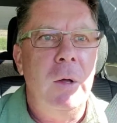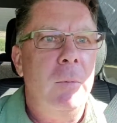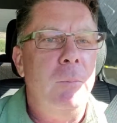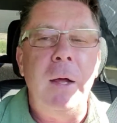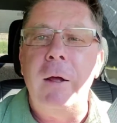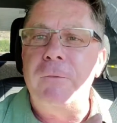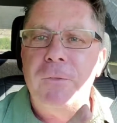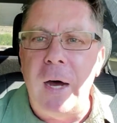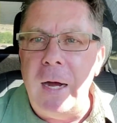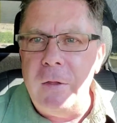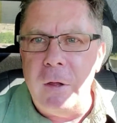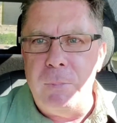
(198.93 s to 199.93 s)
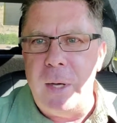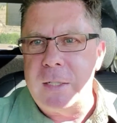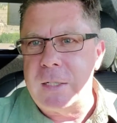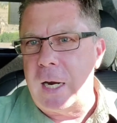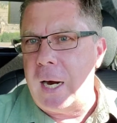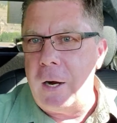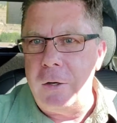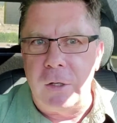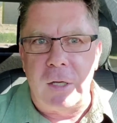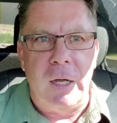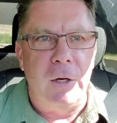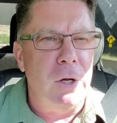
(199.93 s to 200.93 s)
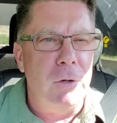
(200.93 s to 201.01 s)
man, find the best tire you can.